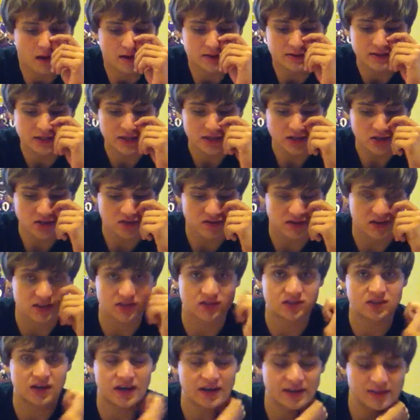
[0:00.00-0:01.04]
Steelers
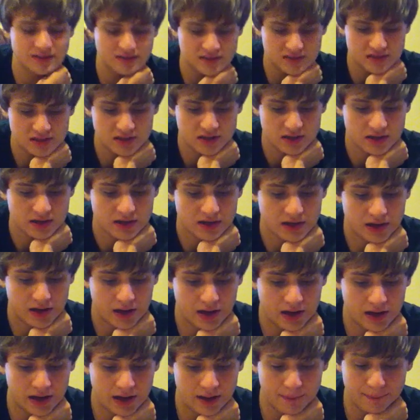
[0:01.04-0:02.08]
versus Titans.
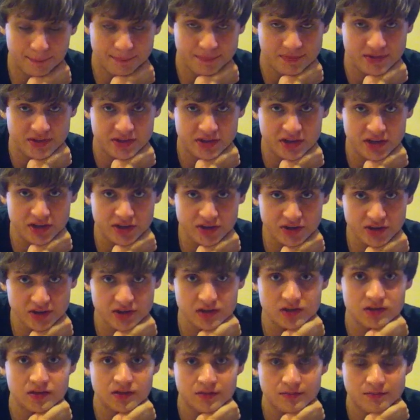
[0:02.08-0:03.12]
Um,
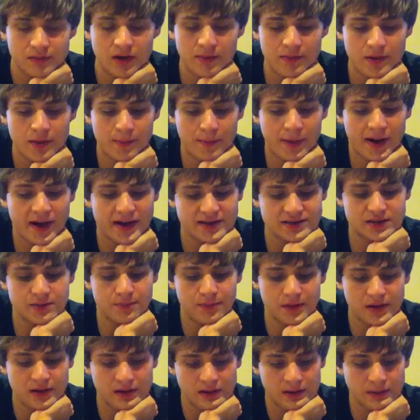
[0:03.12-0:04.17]
Steelers might be a biased
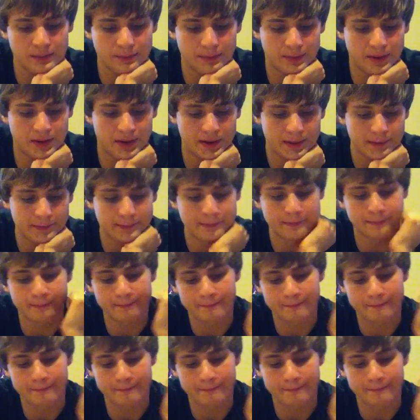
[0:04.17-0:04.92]
opinion, but